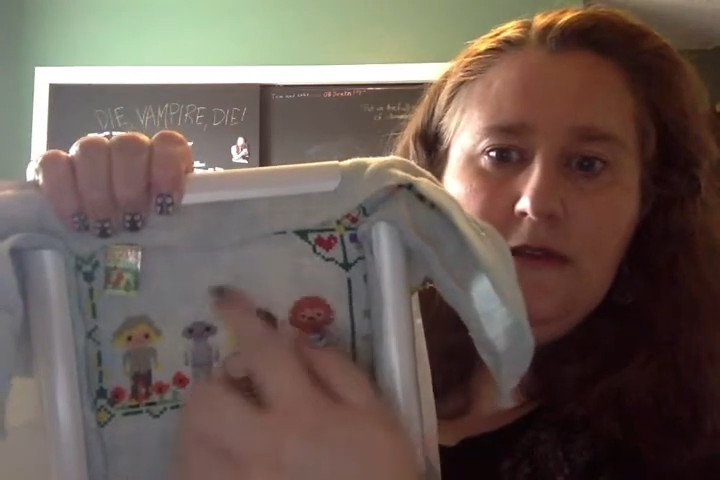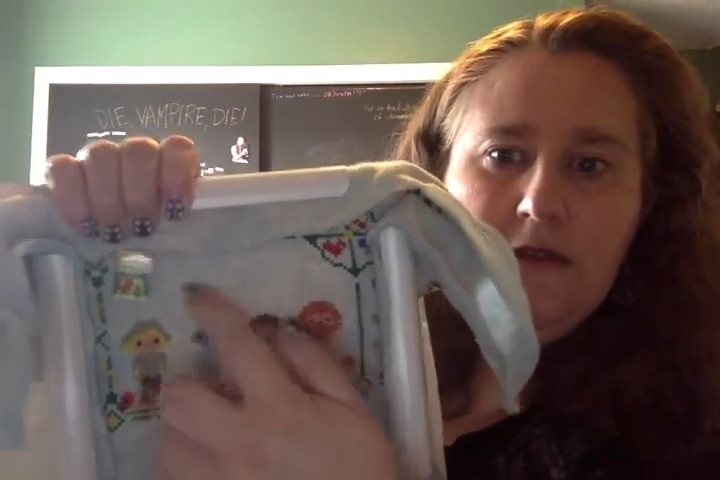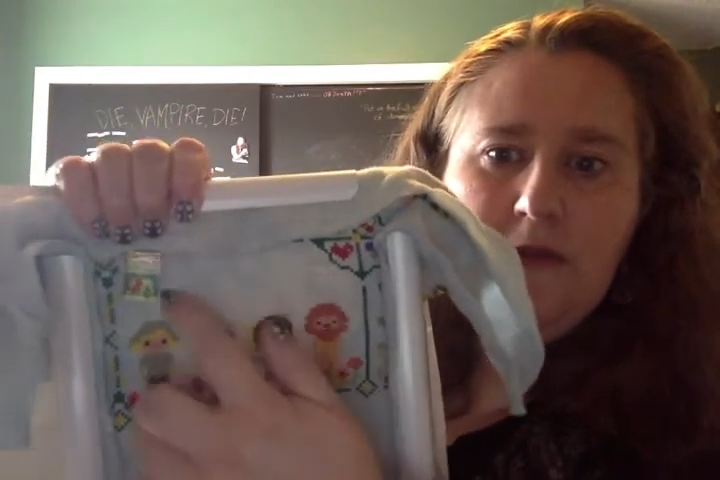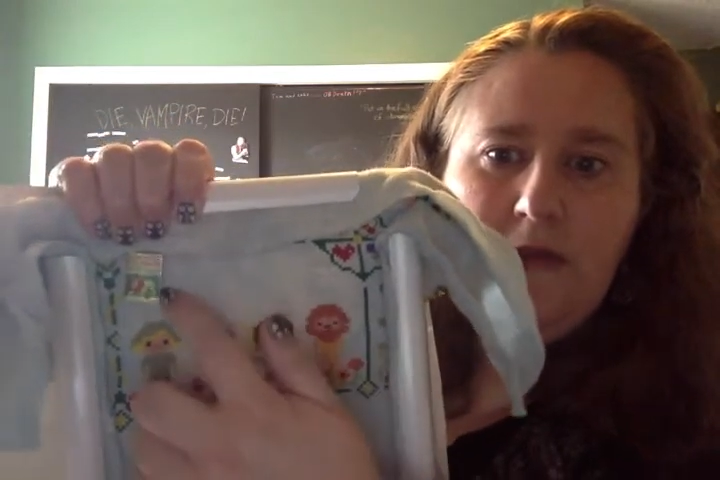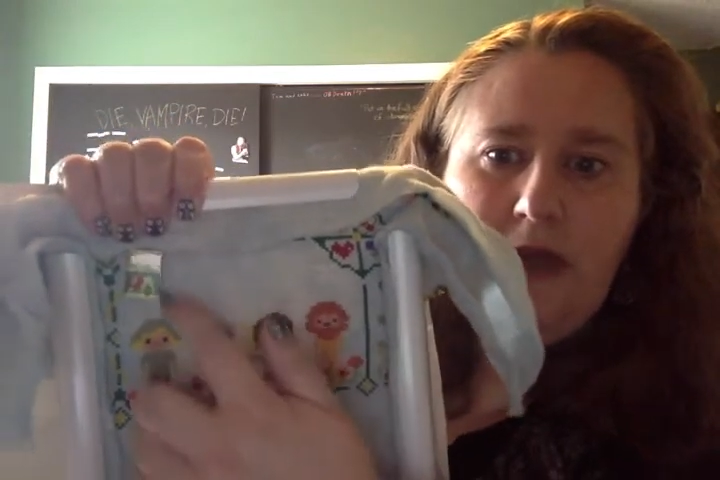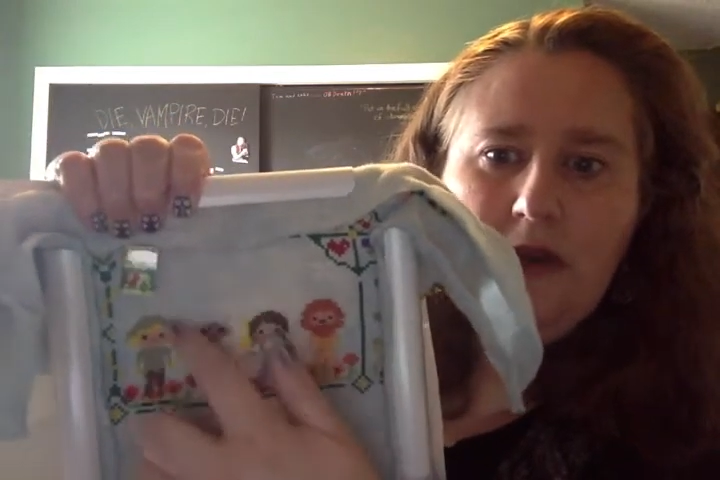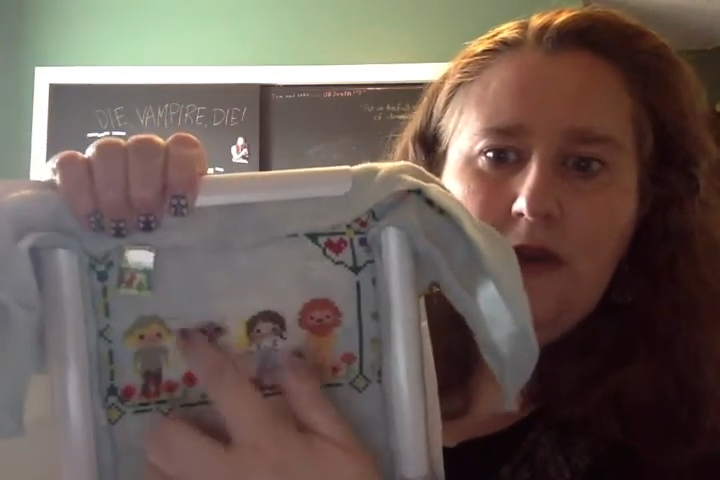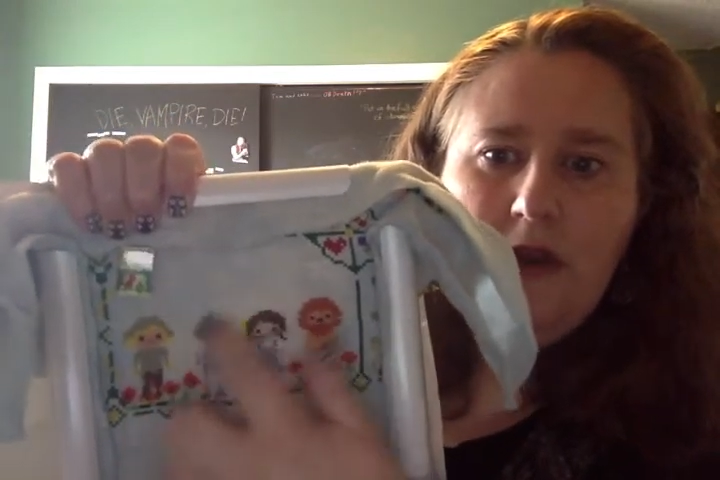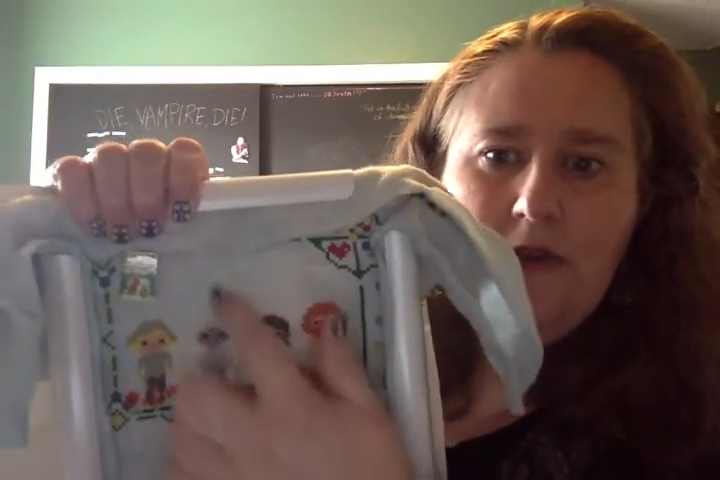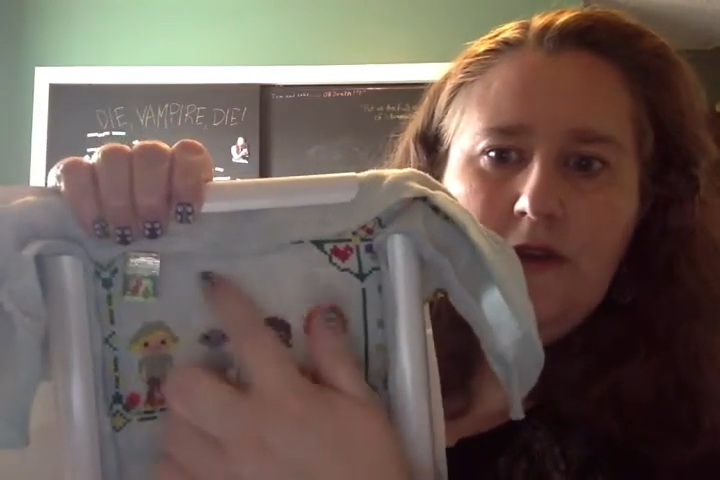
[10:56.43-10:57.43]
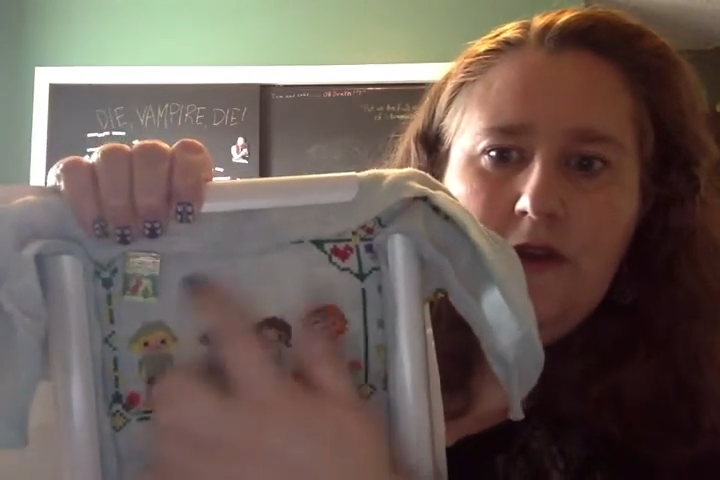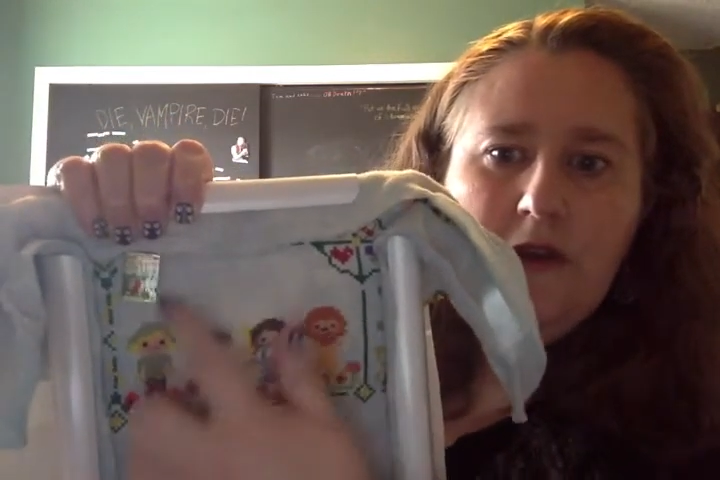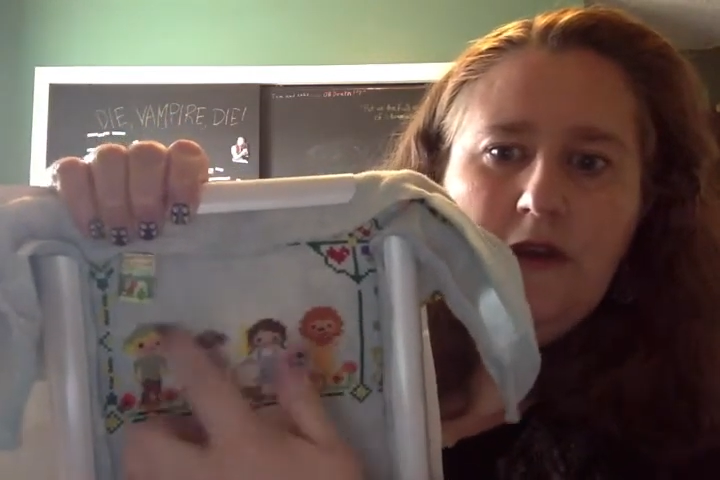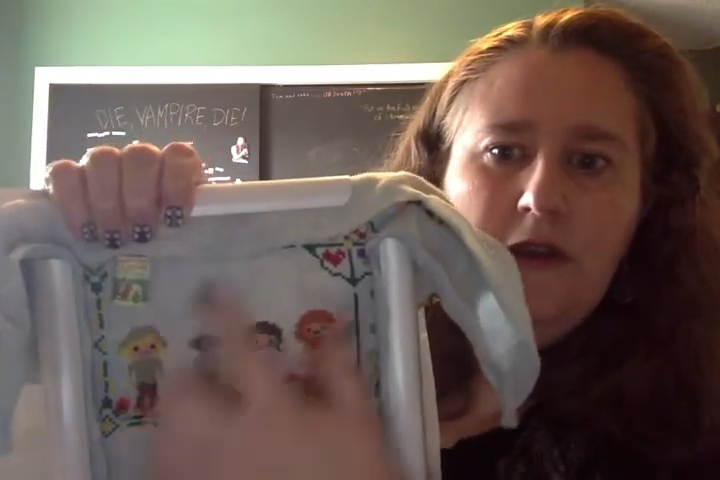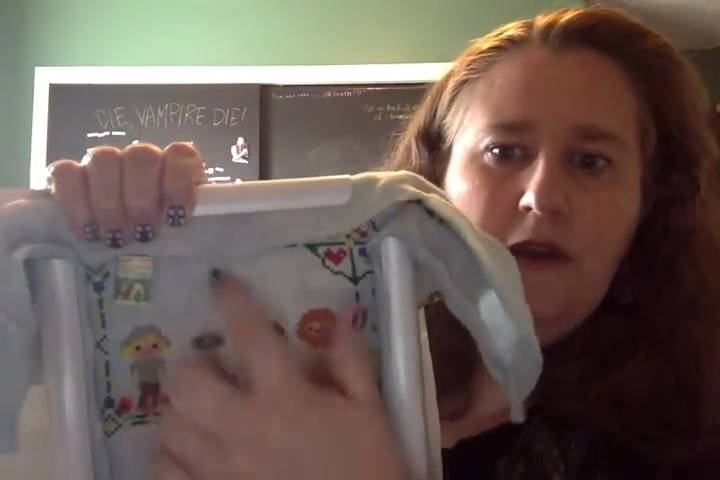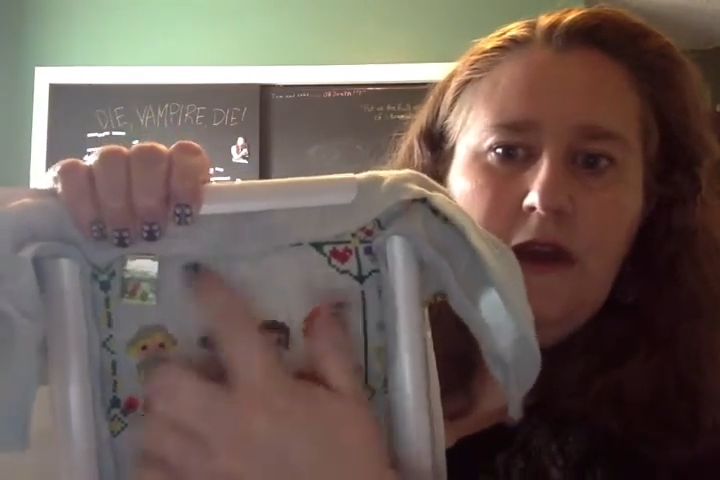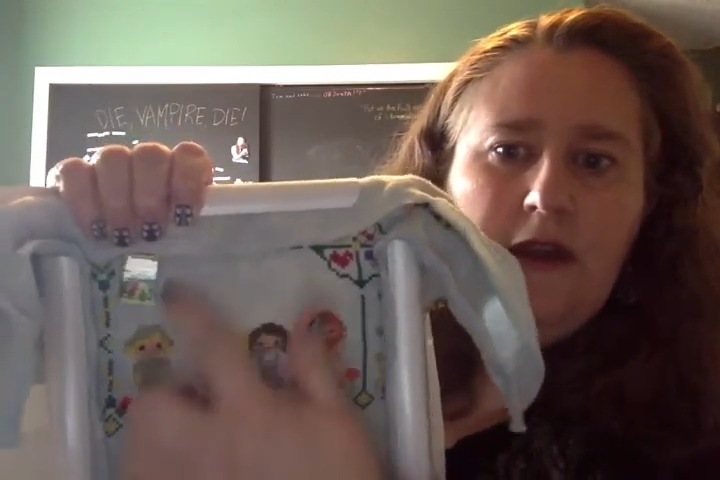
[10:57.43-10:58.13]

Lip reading: in the background here,